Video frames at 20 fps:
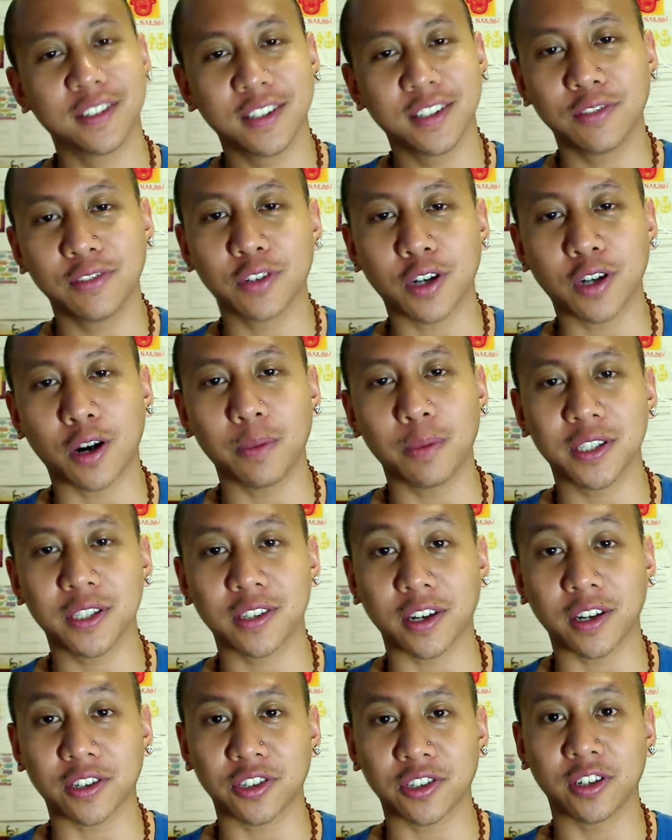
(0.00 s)
Leave a comment
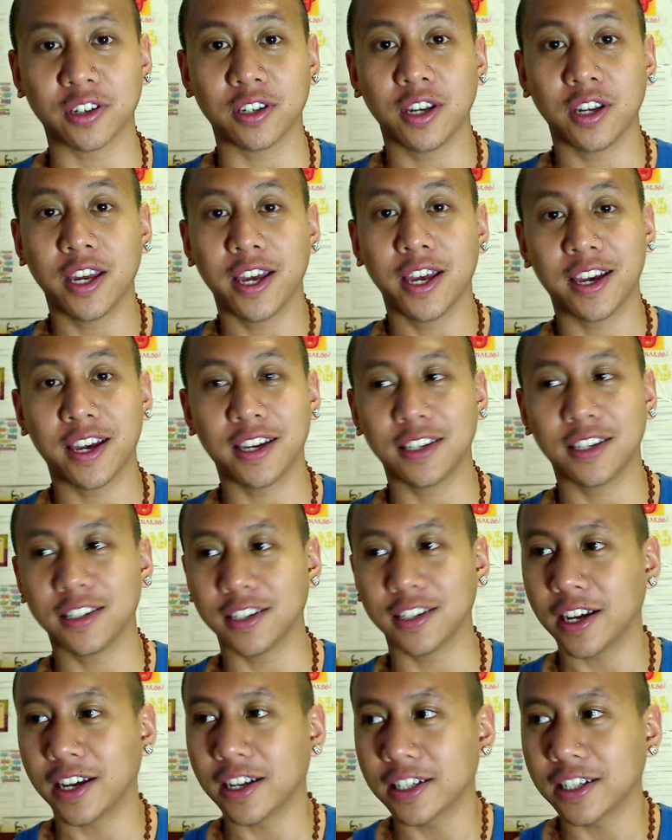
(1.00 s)
section
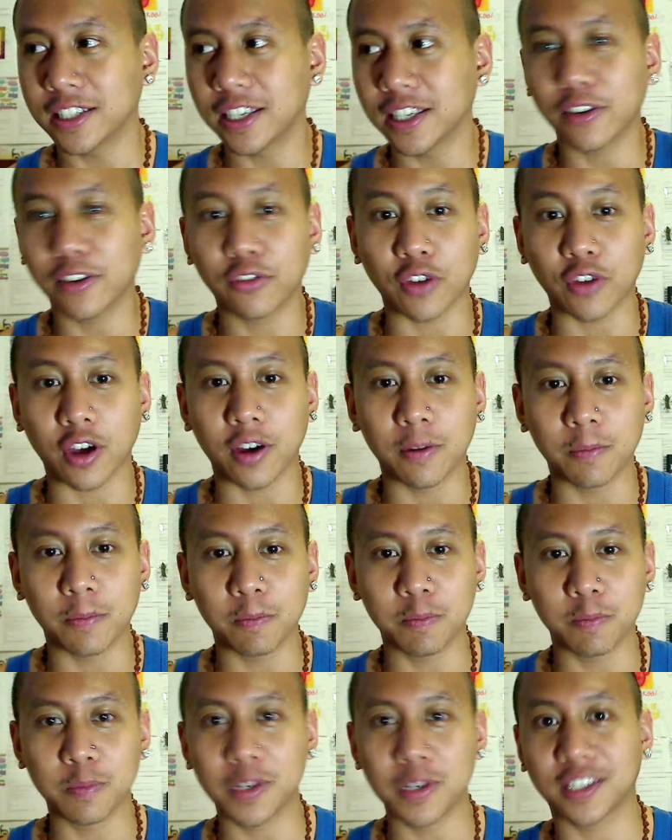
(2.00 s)
and give
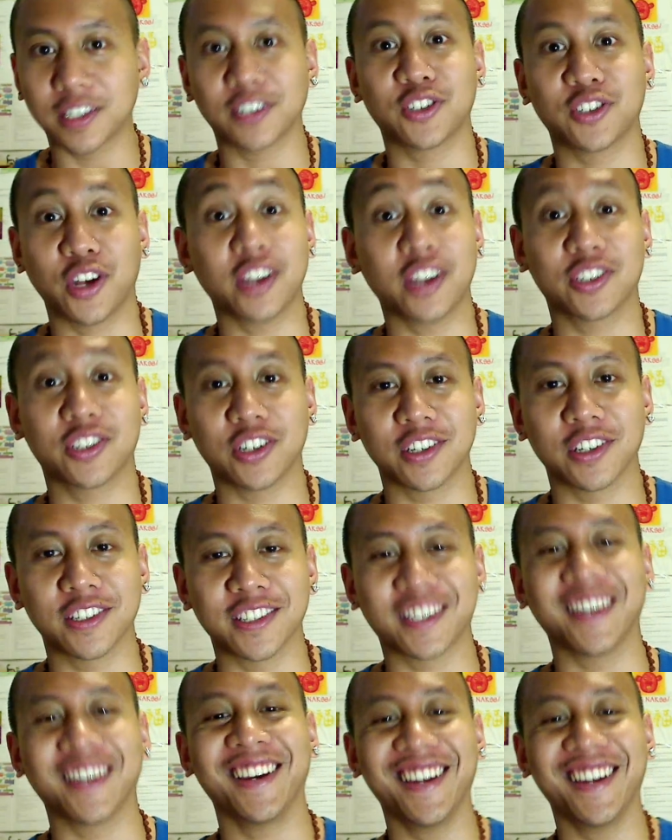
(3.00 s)
me
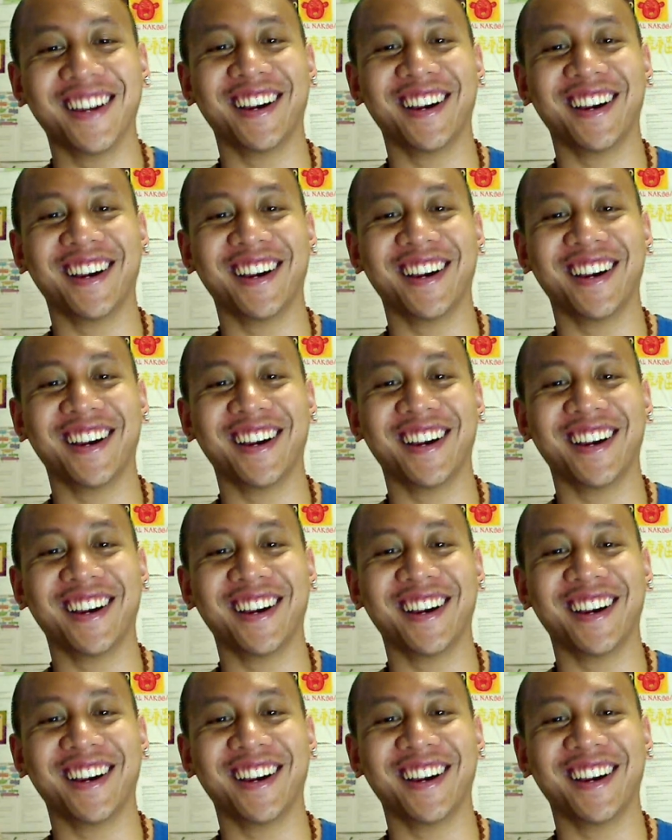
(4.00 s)
suggestions.